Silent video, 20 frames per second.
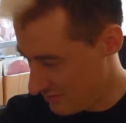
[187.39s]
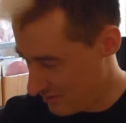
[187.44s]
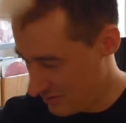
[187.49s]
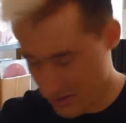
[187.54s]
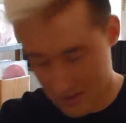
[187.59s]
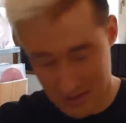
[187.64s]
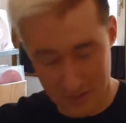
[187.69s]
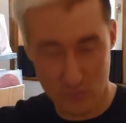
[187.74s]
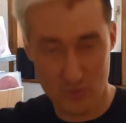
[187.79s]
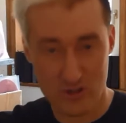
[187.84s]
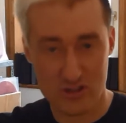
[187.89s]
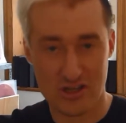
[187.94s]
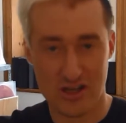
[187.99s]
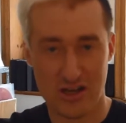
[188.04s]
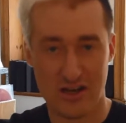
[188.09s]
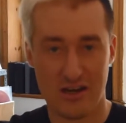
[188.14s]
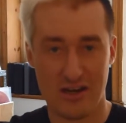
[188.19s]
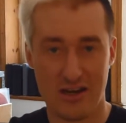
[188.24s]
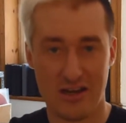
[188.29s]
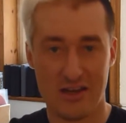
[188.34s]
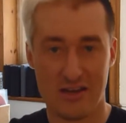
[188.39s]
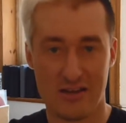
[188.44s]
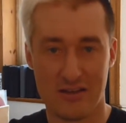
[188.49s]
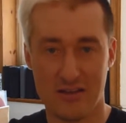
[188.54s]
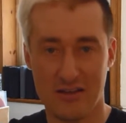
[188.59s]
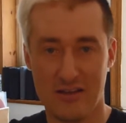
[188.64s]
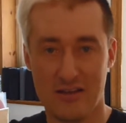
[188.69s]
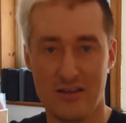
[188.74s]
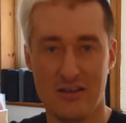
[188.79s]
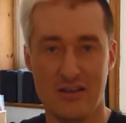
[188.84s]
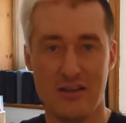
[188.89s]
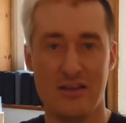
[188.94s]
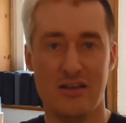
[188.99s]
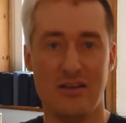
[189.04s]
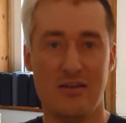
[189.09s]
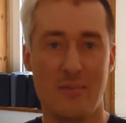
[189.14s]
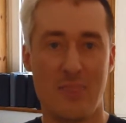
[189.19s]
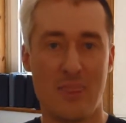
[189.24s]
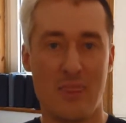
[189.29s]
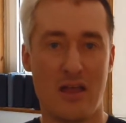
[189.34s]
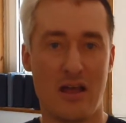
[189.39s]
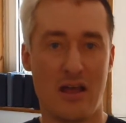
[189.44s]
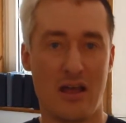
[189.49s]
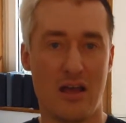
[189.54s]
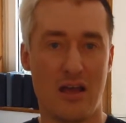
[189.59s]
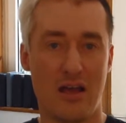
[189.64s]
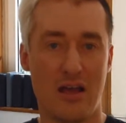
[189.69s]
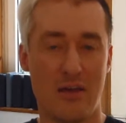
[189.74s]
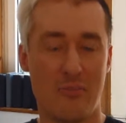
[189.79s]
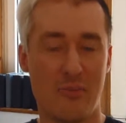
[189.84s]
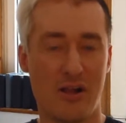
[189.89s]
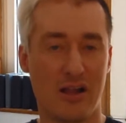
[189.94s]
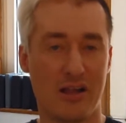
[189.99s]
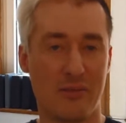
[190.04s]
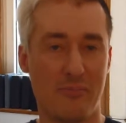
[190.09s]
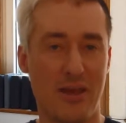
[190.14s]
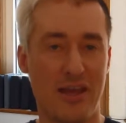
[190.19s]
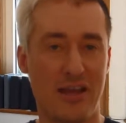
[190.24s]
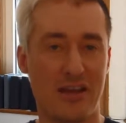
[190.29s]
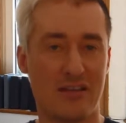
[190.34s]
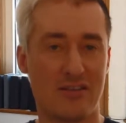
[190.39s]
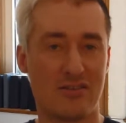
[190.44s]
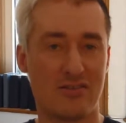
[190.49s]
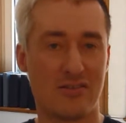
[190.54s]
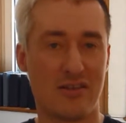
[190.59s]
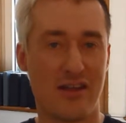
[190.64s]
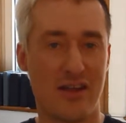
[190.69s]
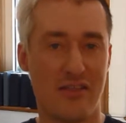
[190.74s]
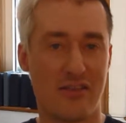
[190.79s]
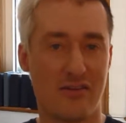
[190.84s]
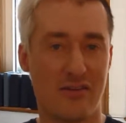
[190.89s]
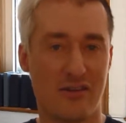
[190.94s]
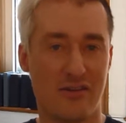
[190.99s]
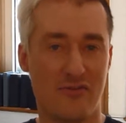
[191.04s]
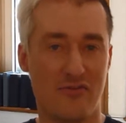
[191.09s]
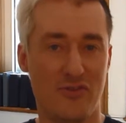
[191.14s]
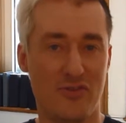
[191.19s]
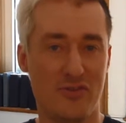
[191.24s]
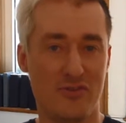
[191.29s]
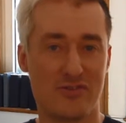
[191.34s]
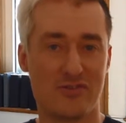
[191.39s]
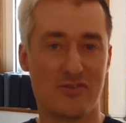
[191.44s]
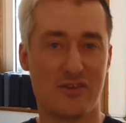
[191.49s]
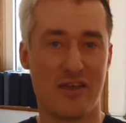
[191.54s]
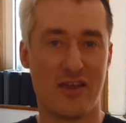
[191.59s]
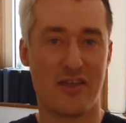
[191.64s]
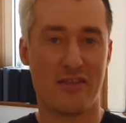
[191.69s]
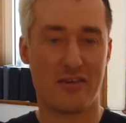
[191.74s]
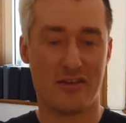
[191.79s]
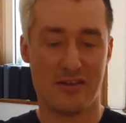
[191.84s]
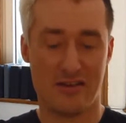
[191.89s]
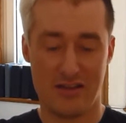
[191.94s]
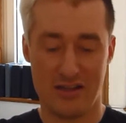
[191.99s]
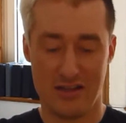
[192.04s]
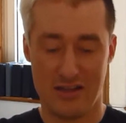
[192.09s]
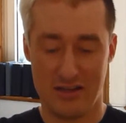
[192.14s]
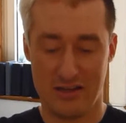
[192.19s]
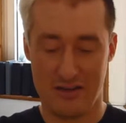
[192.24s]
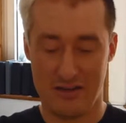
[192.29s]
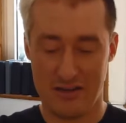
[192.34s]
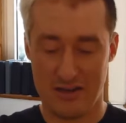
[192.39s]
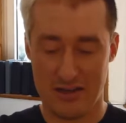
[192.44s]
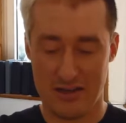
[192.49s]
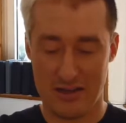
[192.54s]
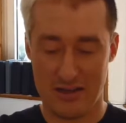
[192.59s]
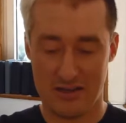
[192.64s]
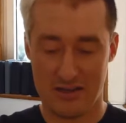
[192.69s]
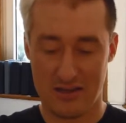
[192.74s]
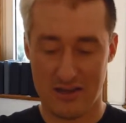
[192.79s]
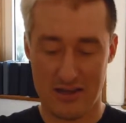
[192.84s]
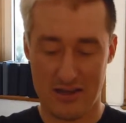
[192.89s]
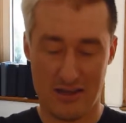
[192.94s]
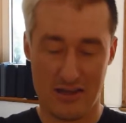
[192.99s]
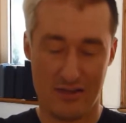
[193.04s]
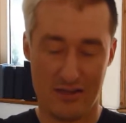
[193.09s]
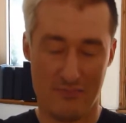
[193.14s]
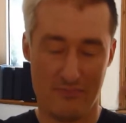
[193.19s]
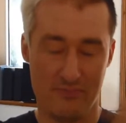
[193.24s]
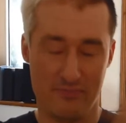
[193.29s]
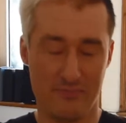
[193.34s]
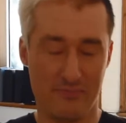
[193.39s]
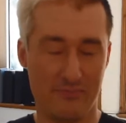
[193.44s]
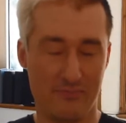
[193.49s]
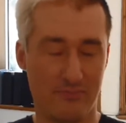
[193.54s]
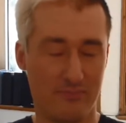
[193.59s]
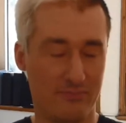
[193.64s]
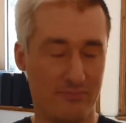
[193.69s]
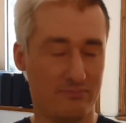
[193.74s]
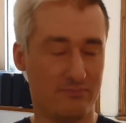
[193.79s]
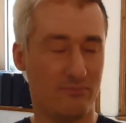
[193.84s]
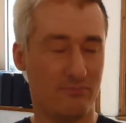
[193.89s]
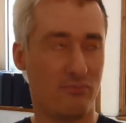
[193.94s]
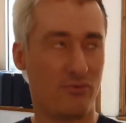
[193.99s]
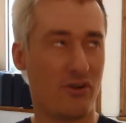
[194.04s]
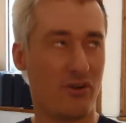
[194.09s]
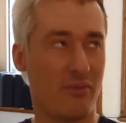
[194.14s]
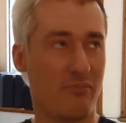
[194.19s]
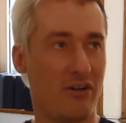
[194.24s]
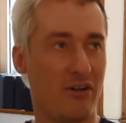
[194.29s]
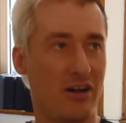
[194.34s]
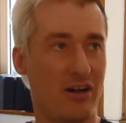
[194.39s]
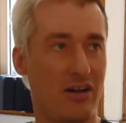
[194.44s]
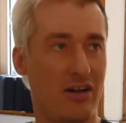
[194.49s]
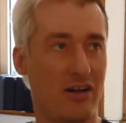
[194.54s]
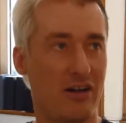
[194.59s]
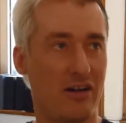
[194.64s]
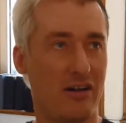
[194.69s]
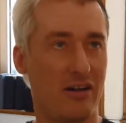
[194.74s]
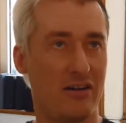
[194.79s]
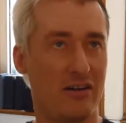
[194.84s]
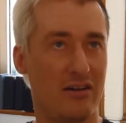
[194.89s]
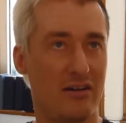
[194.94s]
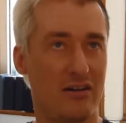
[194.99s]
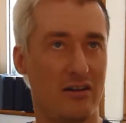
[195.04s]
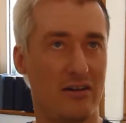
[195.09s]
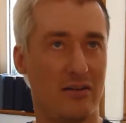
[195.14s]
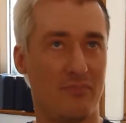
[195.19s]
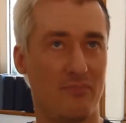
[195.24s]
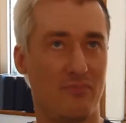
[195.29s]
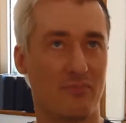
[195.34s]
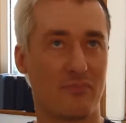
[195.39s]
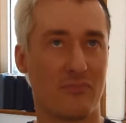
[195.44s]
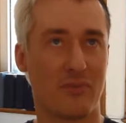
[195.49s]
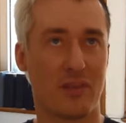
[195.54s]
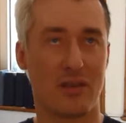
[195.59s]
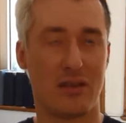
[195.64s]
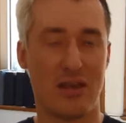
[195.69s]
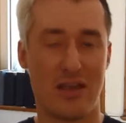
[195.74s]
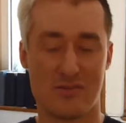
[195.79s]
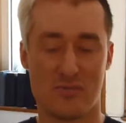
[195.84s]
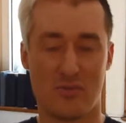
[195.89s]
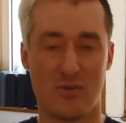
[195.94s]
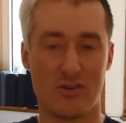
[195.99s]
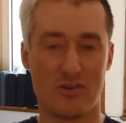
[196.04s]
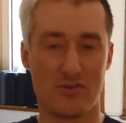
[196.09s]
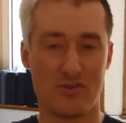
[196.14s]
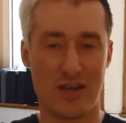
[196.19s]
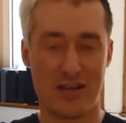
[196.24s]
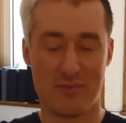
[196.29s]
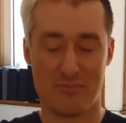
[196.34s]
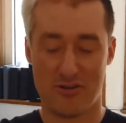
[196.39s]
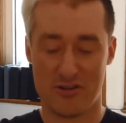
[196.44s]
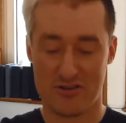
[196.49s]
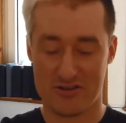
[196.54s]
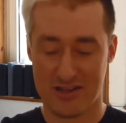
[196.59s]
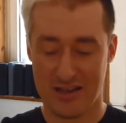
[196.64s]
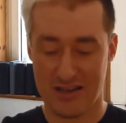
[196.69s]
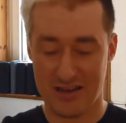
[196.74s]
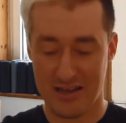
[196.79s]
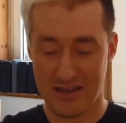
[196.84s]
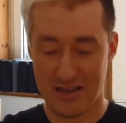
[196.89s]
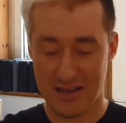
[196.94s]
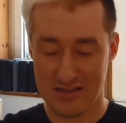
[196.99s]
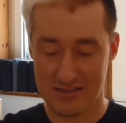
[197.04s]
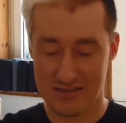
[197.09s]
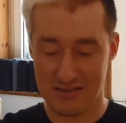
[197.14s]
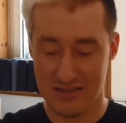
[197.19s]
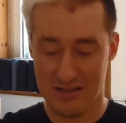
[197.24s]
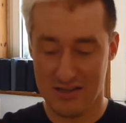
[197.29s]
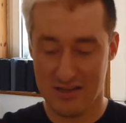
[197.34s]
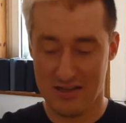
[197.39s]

Yeah, which are like amalgamated together, fused together in like a proper and one track per side, I guess.